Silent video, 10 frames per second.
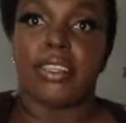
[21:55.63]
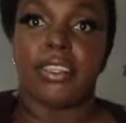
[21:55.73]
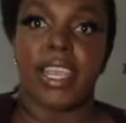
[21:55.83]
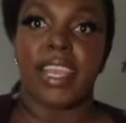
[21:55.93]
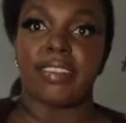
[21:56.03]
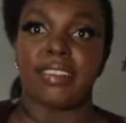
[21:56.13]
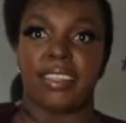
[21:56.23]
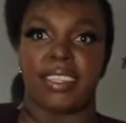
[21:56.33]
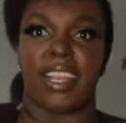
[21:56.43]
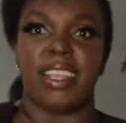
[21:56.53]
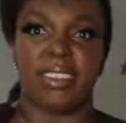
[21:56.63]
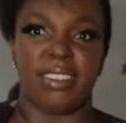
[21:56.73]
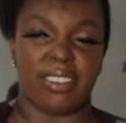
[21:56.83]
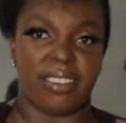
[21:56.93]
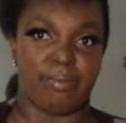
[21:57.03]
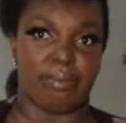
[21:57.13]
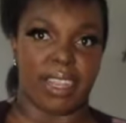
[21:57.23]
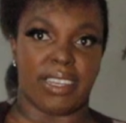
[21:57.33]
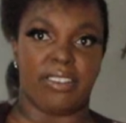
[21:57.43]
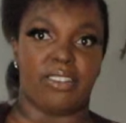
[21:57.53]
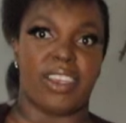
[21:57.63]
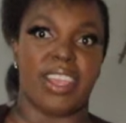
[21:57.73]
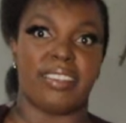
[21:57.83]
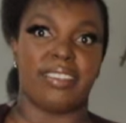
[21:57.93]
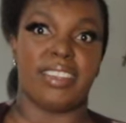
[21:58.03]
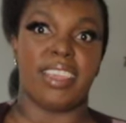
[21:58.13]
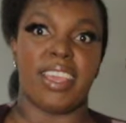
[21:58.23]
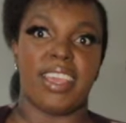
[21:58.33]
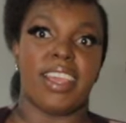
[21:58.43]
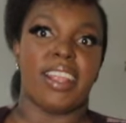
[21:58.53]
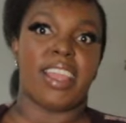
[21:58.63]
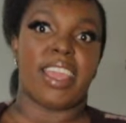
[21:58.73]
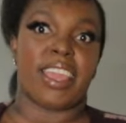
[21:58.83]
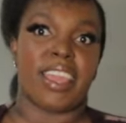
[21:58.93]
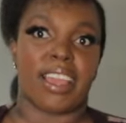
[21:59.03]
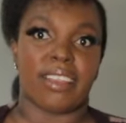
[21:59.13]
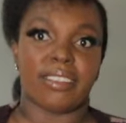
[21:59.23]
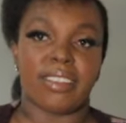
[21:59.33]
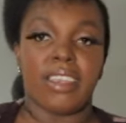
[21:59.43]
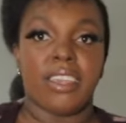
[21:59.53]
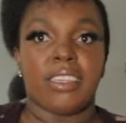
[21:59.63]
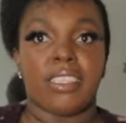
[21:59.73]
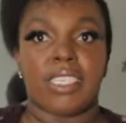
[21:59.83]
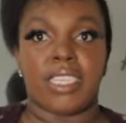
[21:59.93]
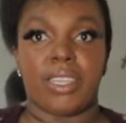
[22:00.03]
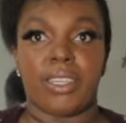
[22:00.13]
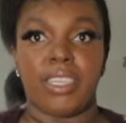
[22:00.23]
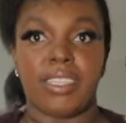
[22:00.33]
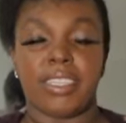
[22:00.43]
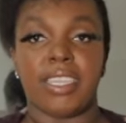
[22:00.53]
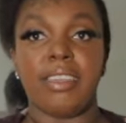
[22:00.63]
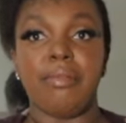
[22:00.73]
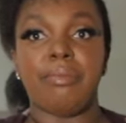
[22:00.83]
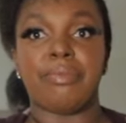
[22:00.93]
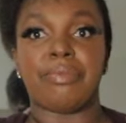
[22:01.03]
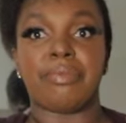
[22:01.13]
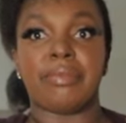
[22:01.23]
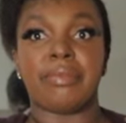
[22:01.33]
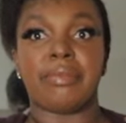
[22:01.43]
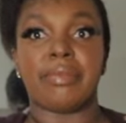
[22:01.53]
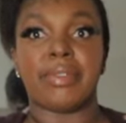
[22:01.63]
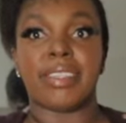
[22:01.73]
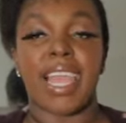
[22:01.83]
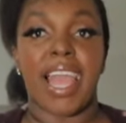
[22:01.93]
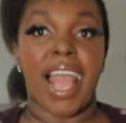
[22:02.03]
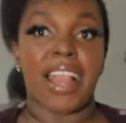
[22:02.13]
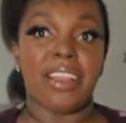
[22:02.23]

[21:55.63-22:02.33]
dressed, but dressed like, yeah. So, you see, I don't